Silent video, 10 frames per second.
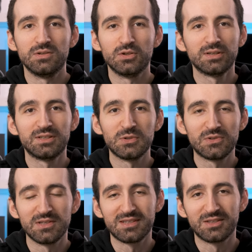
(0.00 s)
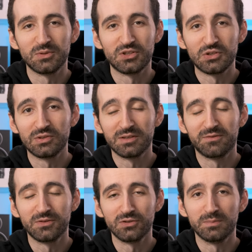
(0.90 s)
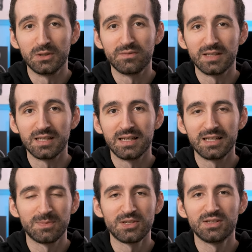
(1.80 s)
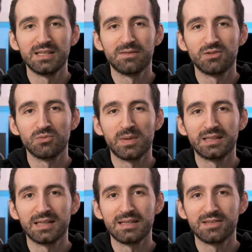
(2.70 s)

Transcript: You could use this to shoot a full movie, especially if you make a